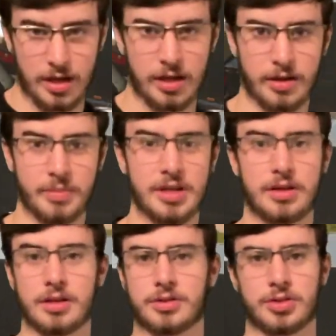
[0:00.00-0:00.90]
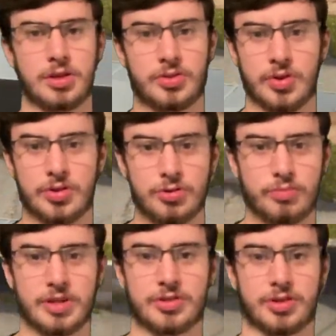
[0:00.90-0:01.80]
And I mean, it's a
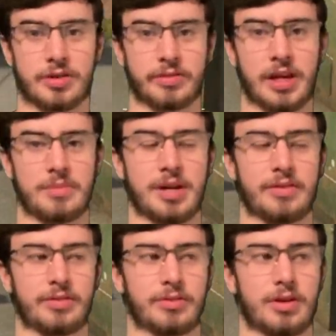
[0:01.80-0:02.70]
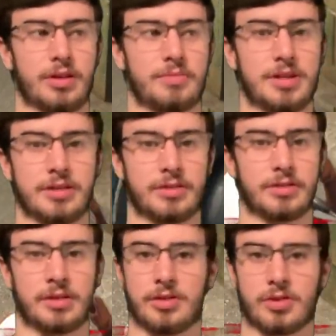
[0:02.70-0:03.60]
Ubisoft game after all. I mean,
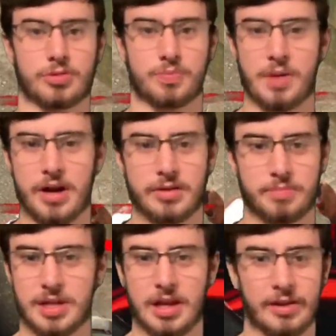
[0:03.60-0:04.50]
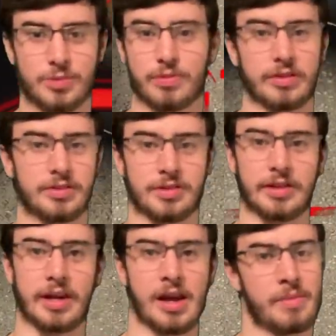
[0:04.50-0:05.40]
there's bound to be exploits in the
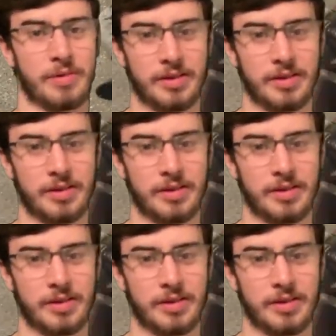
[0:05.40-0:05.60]
game.